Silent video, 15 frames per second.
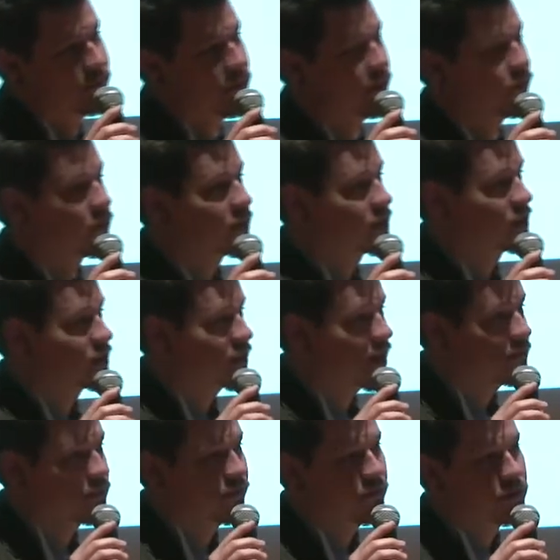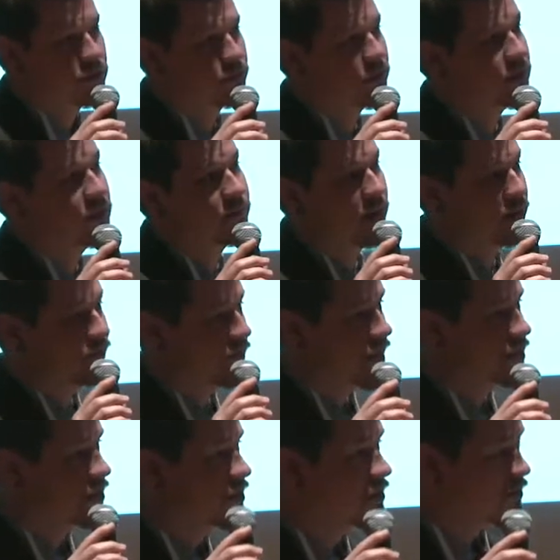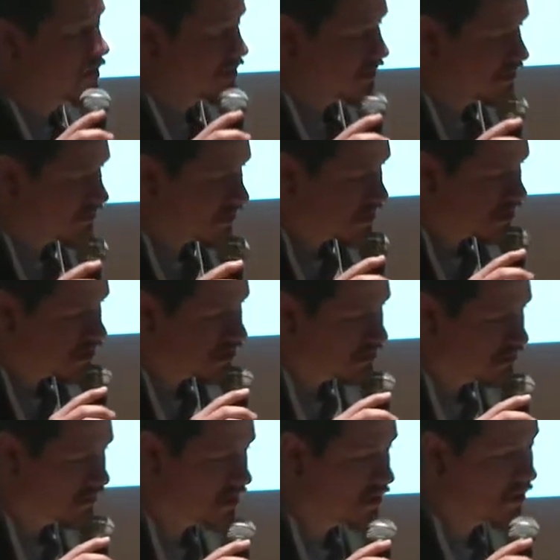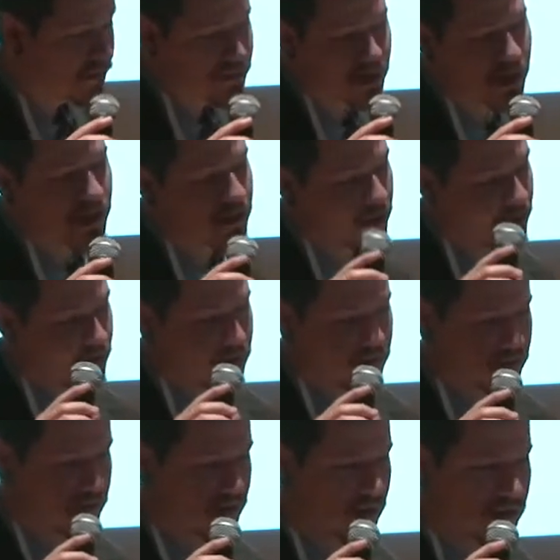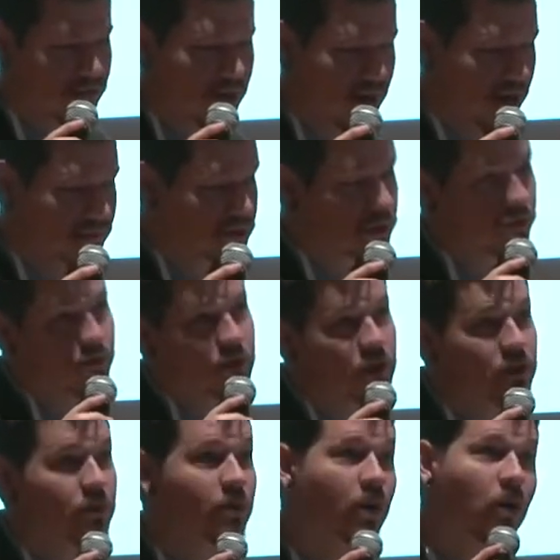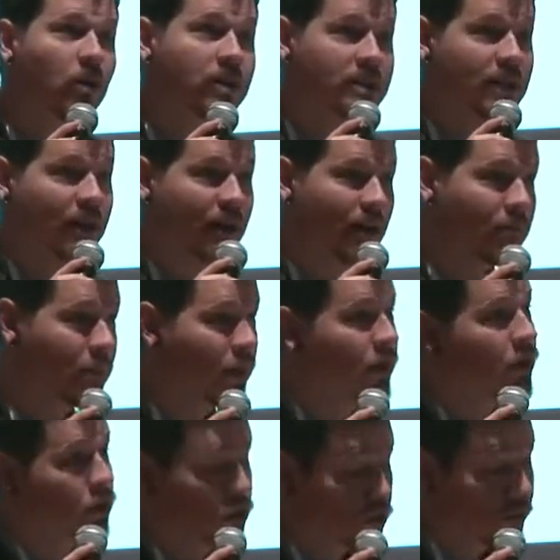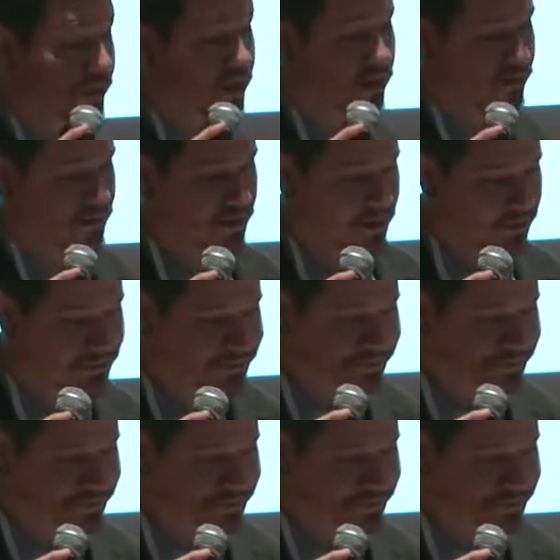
if it wasn't escaped in version 1, you might forget to do it when you update, and bam. So if you just do it all the time, you'll be covered.